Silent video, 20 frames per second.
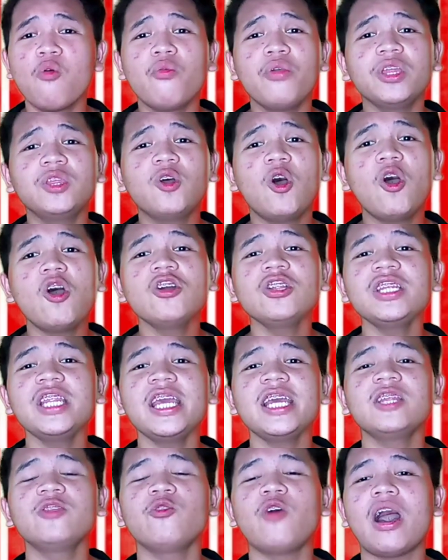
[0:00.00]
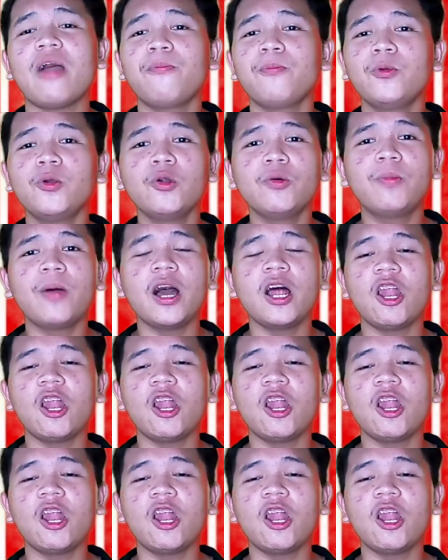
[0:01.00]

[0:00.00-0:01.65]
We don't need the approval